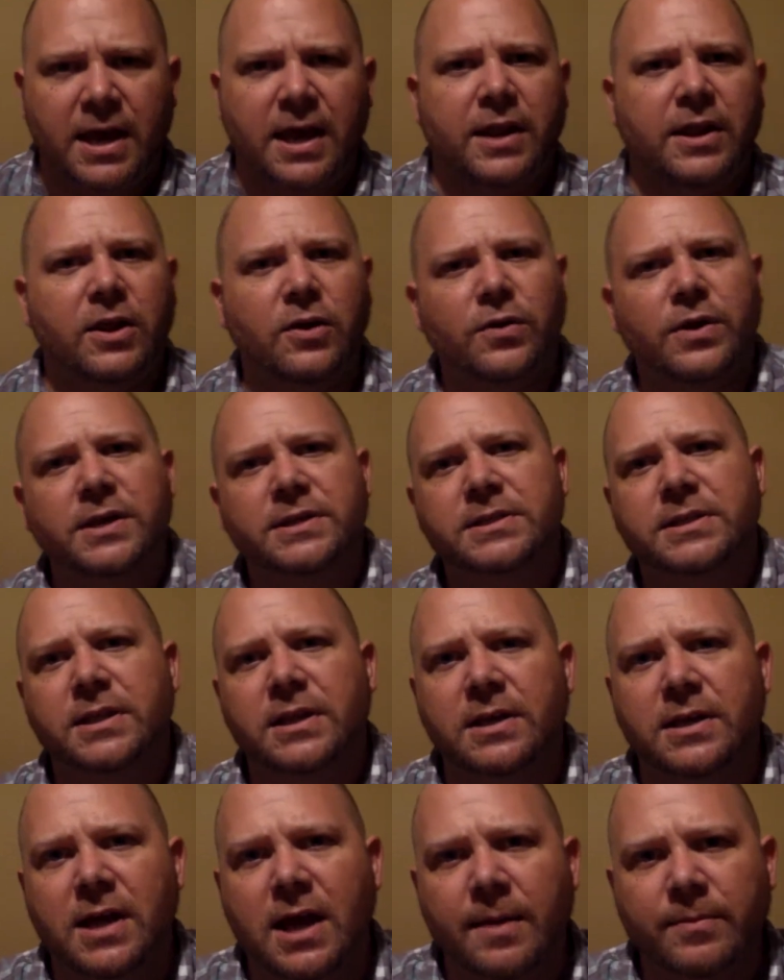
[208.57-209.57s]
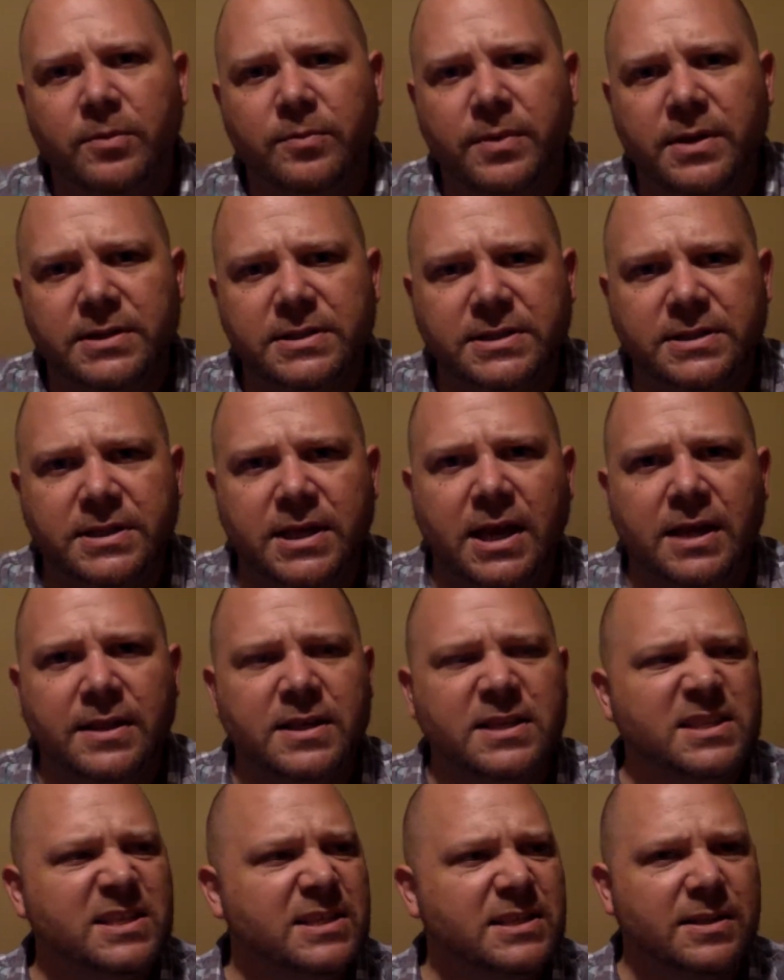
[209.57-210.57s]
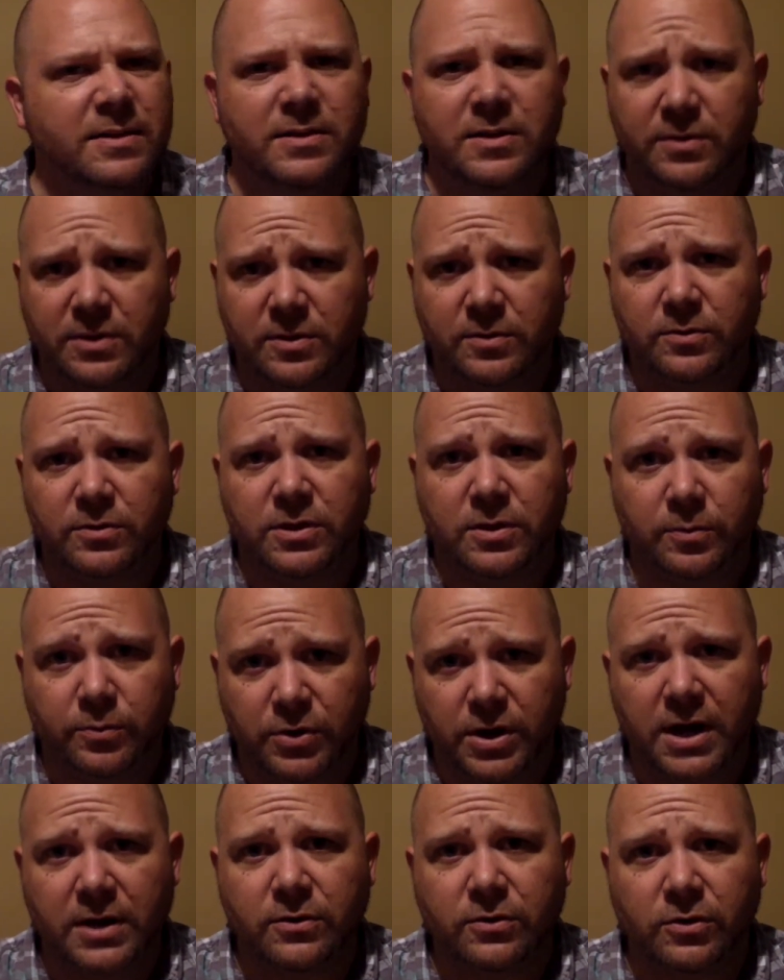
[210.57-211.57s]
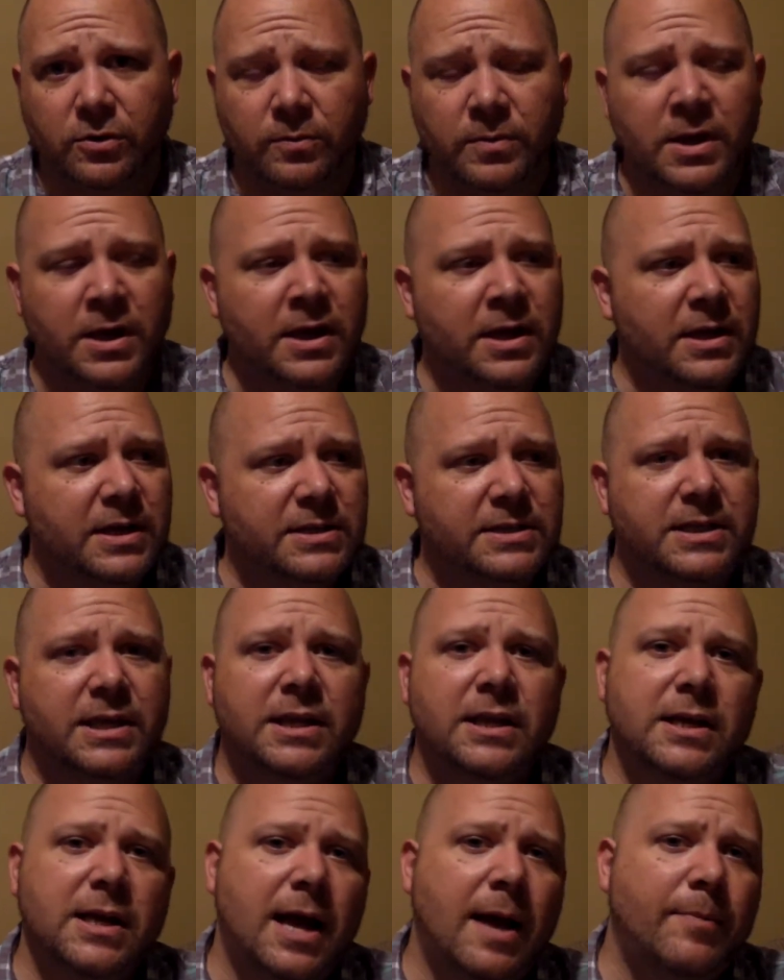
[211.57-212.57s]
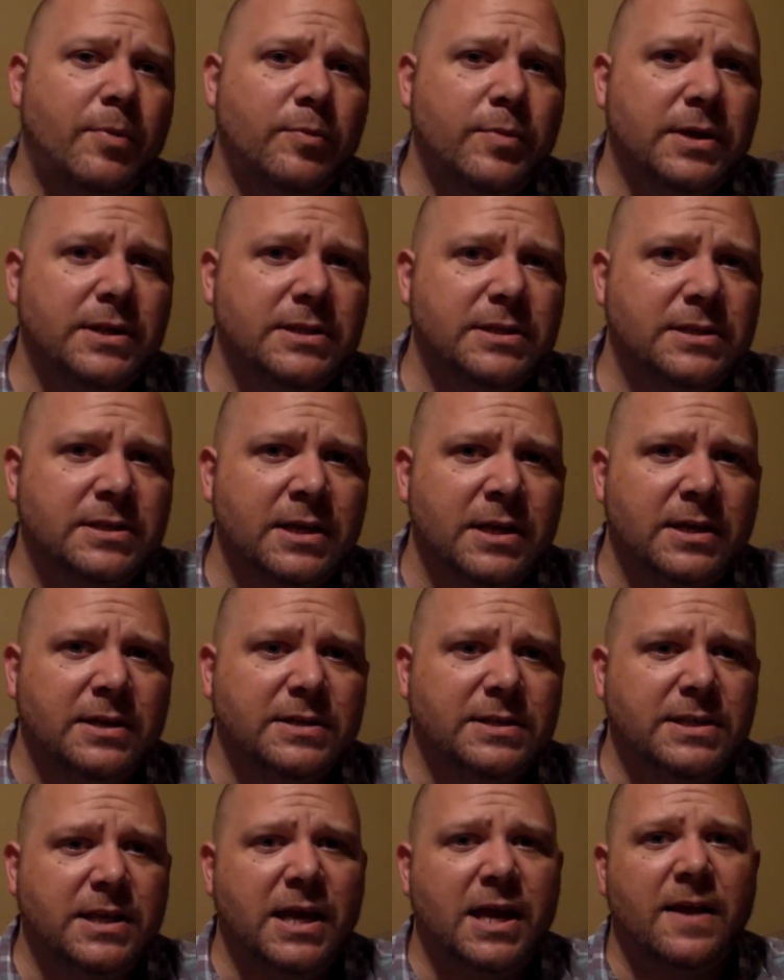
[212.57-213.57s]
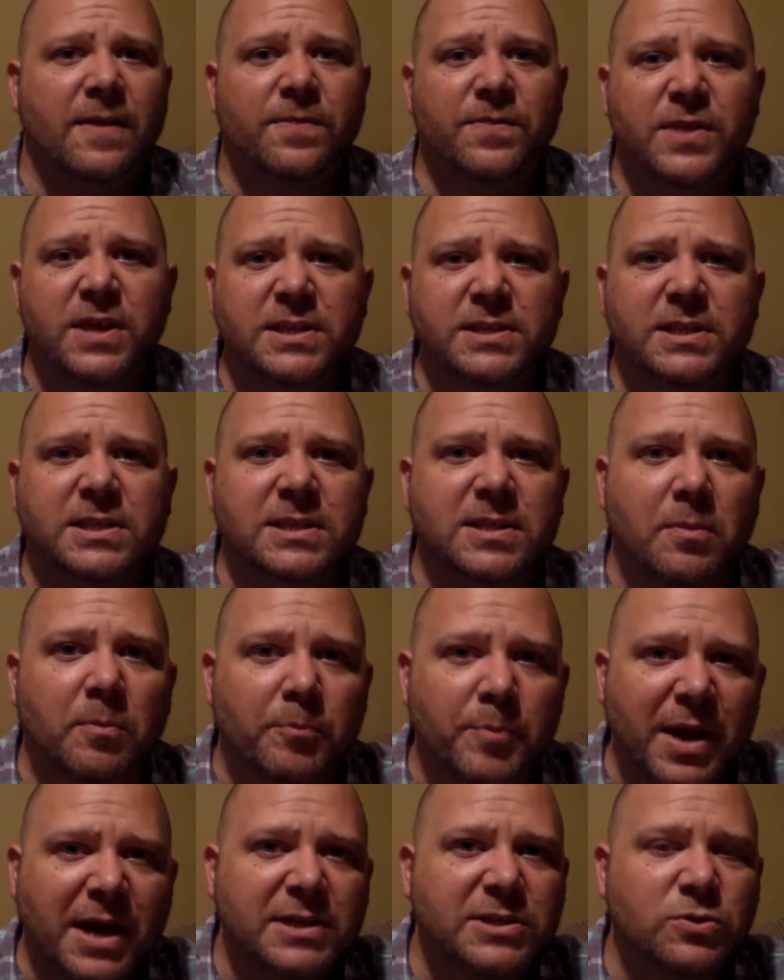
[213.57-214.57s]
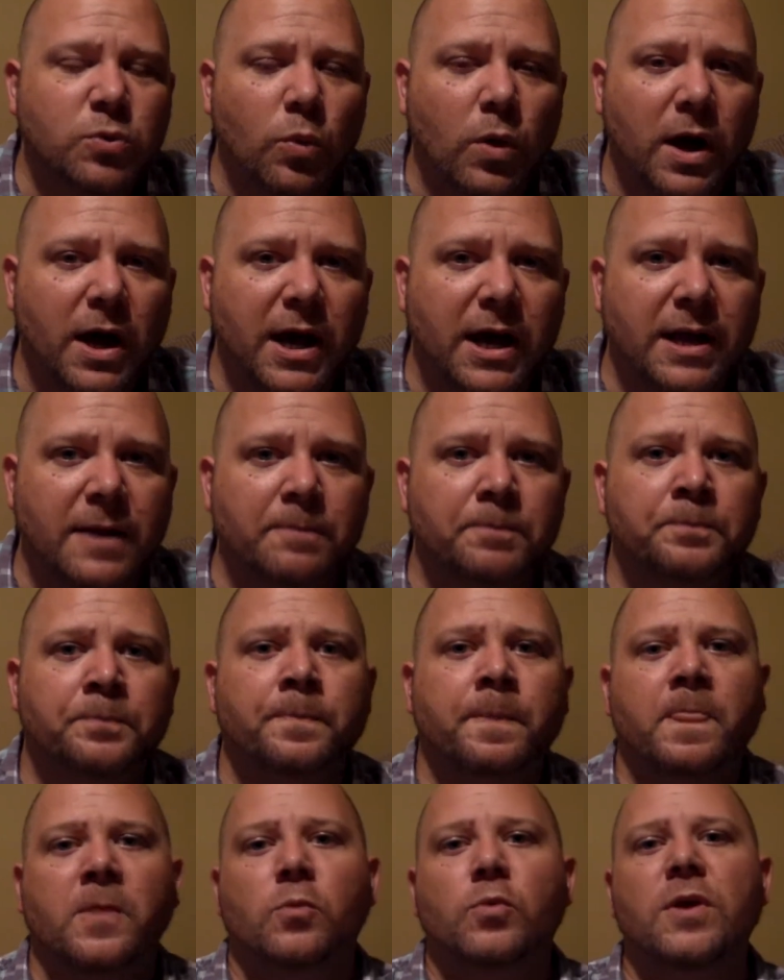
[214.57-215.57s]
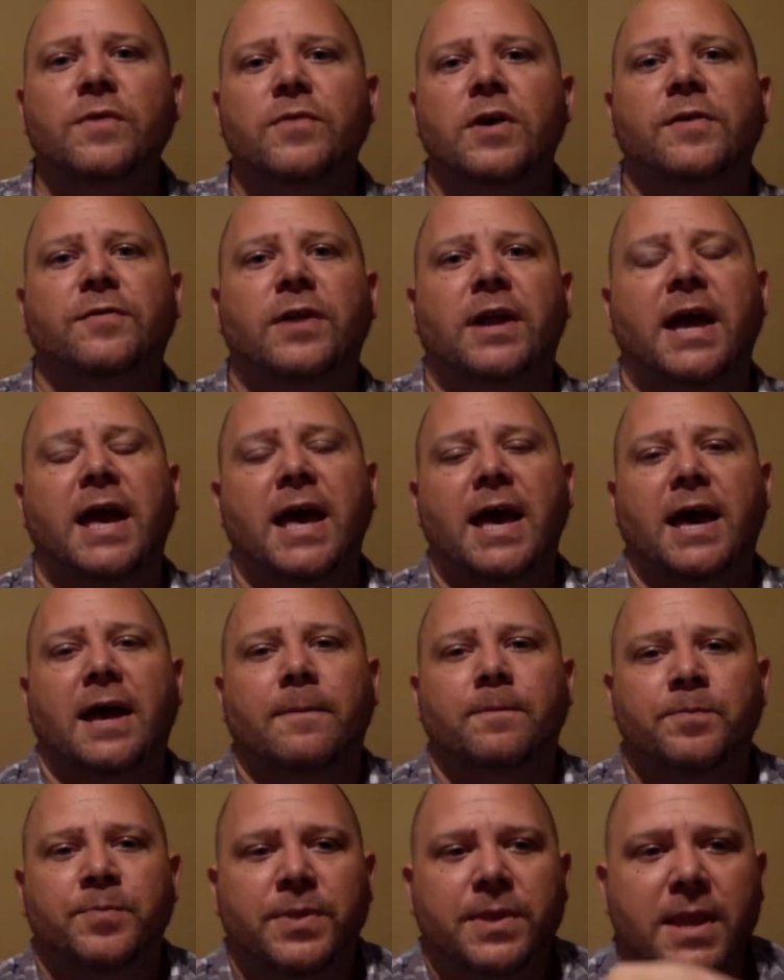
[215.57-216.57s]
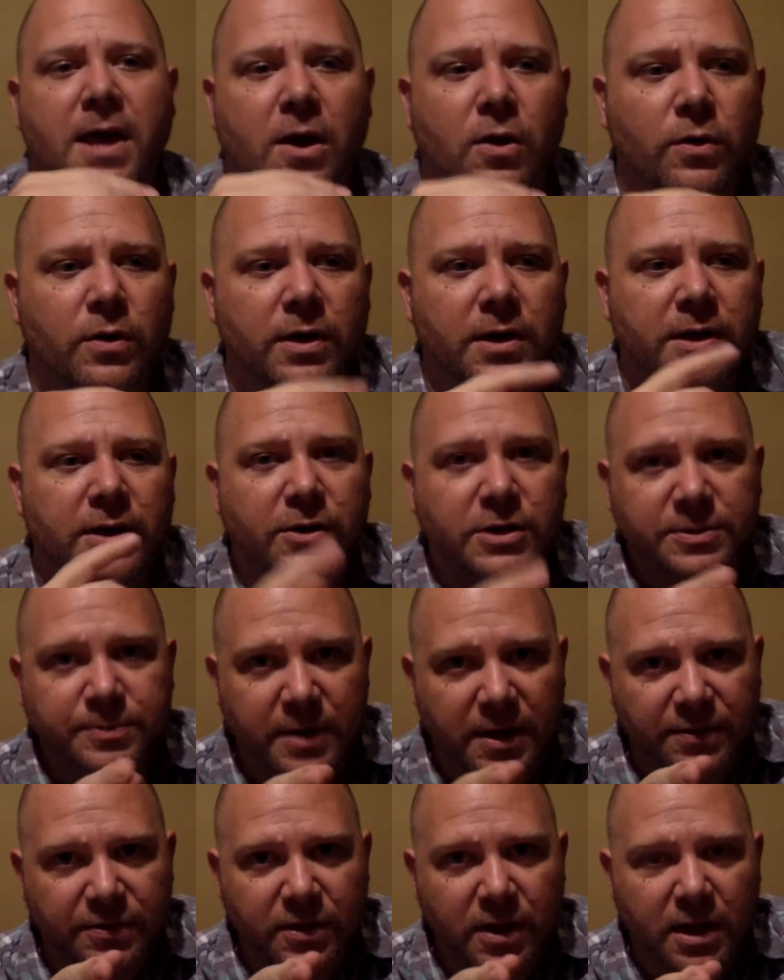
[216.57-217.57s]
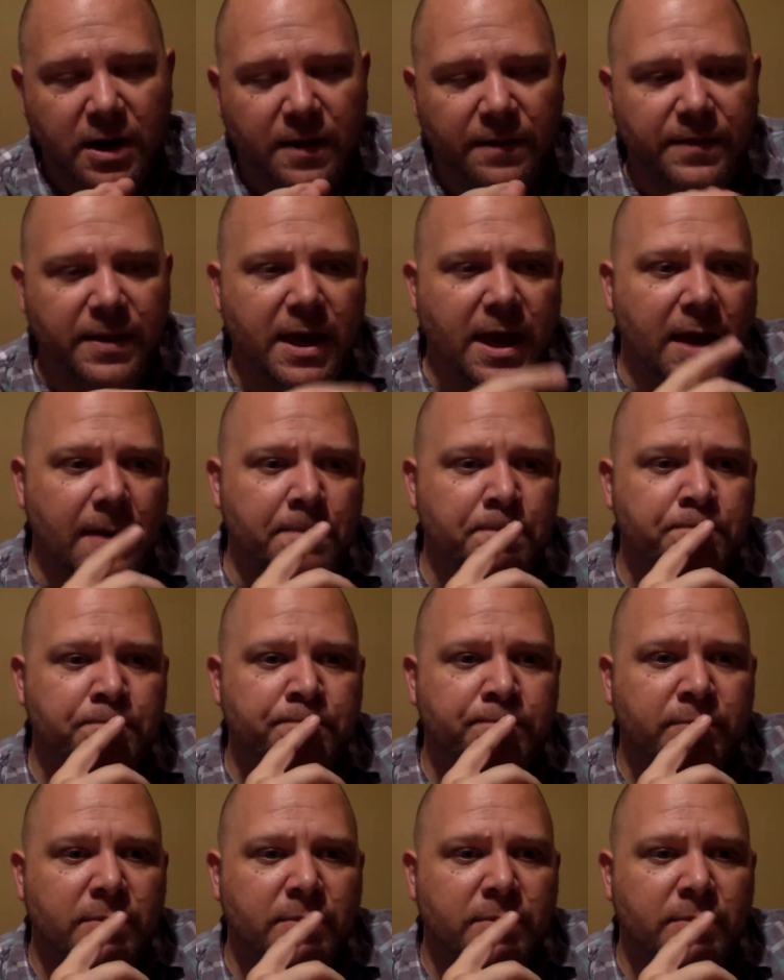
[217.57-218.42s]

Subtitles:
And here he is getting compliments saying, this is the bridegroom is getting compliments saying, "This is the best wine we've ever had." Now, here's my thought on that.